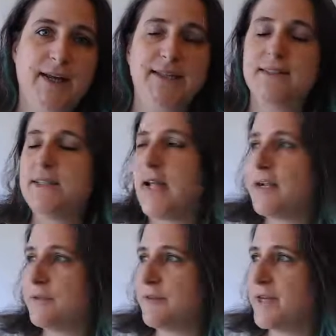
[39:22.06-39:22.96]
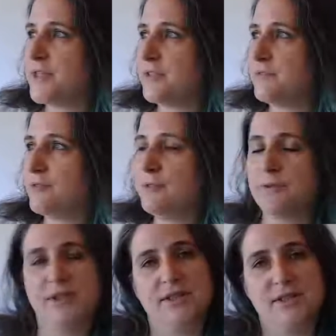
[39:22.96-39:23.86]
It's a declaration of
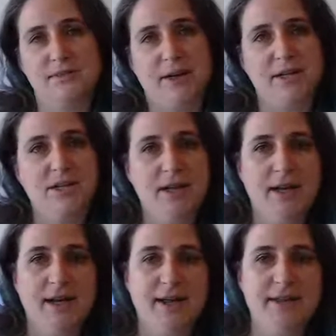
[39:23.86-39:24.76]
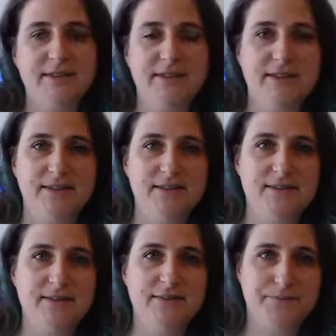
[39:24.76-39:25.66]
truth just as much as it
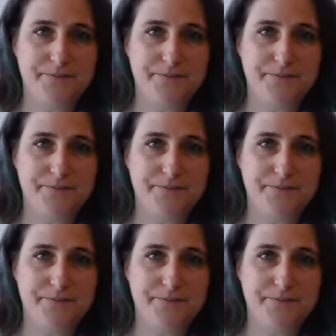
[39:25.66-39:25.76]
is